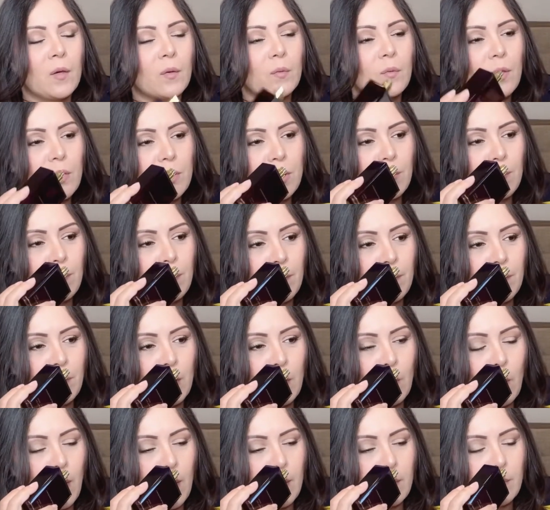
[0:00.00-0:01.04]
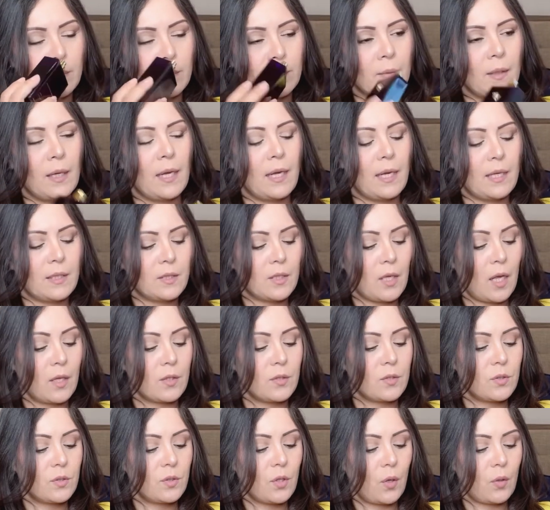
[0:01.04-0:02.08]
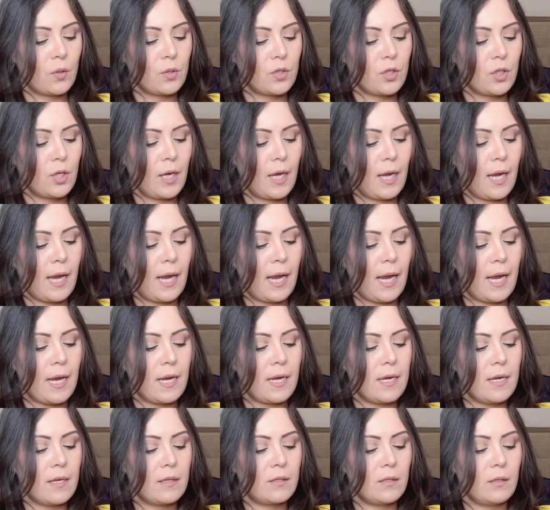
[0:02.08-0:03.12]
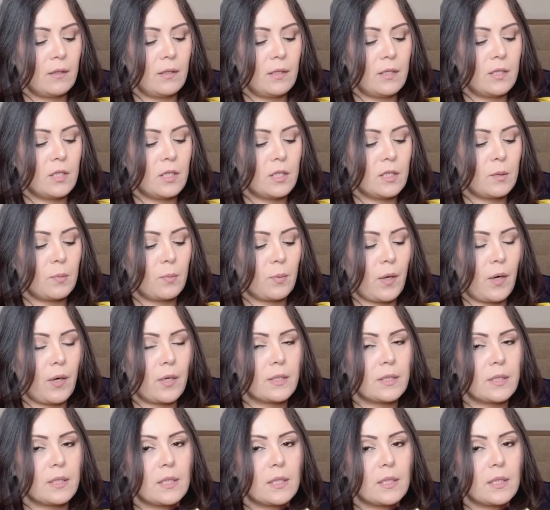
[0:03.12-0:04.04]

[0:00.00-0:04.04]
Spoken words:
ROJA 51 is such a delicious fragrance.